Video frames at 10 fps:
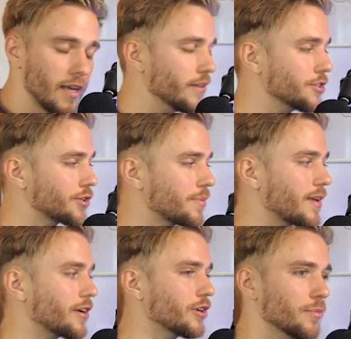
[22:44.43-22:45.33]
and then script
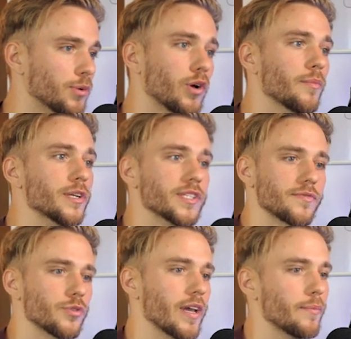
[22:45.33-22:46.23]
out your deployments if
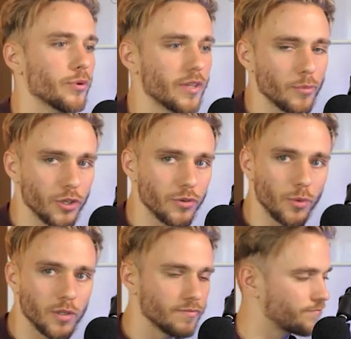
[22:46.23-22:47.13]
you can't put them under
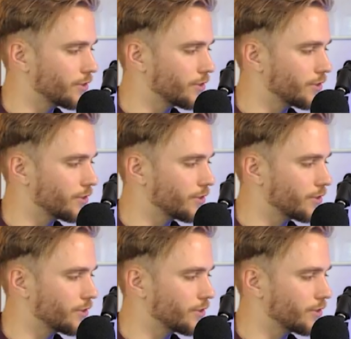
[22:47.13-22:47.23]
an